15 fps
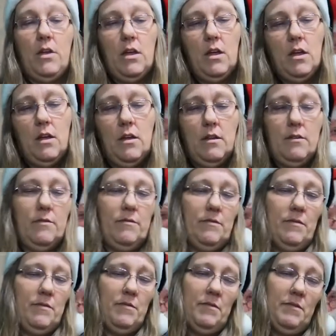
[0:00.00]

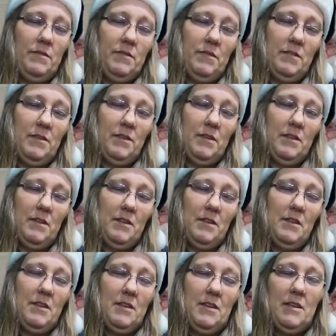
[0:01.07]
Nothing is said.